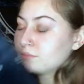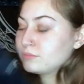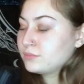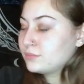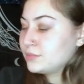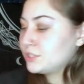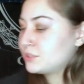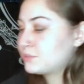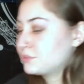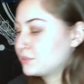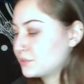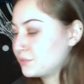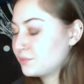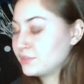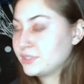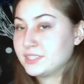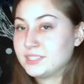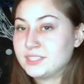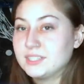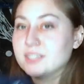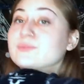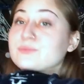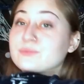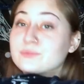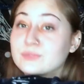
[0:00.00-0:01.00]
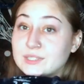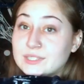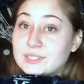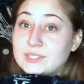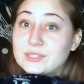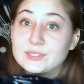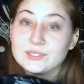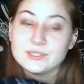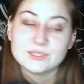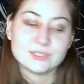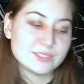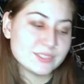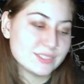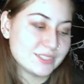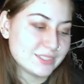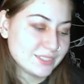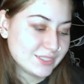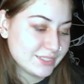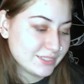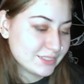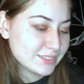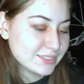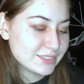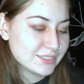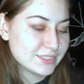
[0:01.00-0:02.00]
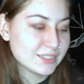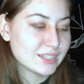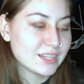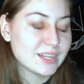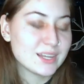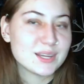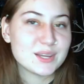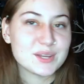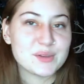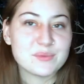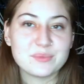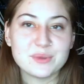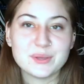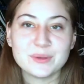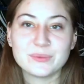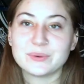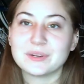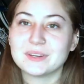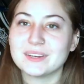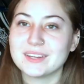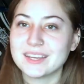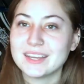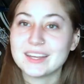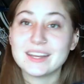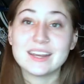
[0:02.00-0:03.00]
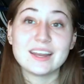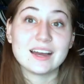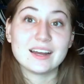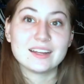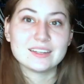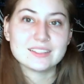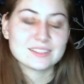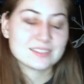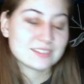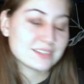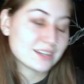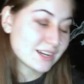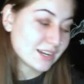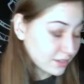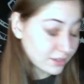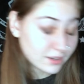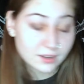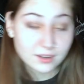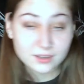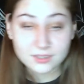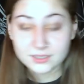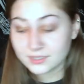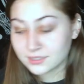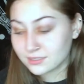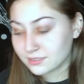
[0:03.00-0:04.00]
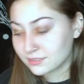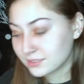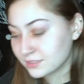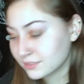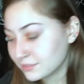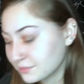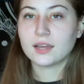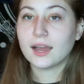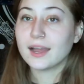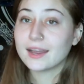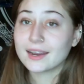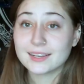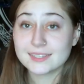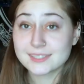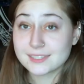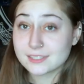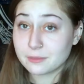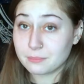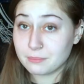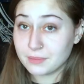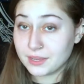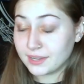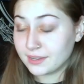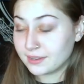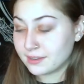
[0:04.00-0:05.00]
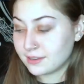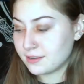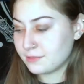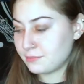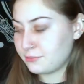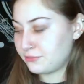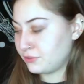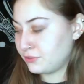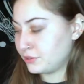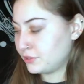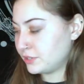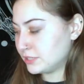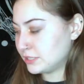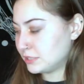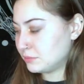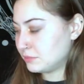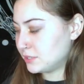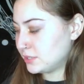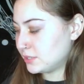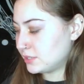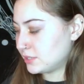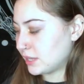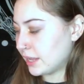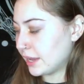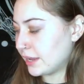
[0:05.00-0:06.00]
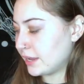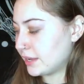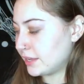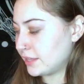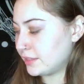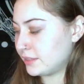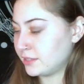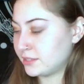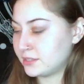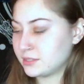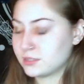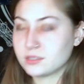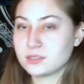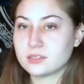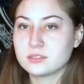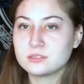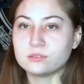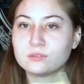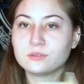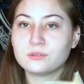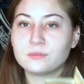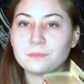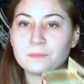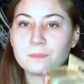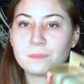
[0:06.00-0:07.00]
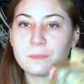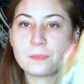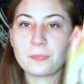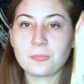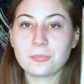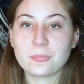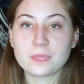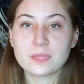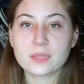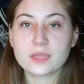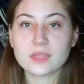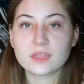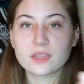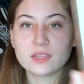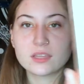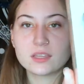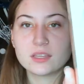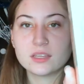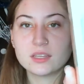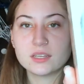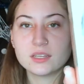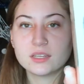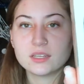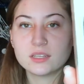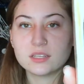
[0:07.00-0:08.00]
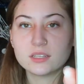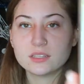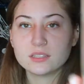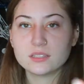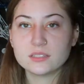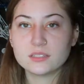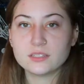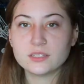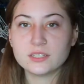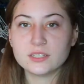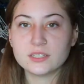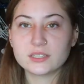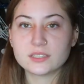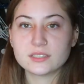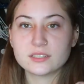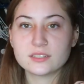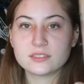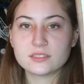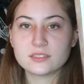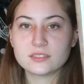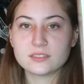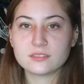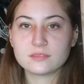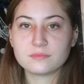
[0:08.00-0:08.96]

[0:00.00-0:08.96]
This was really, really good. I've been wearing it nonstop, honestly. I got some makeup for Christmas. I got this little NYX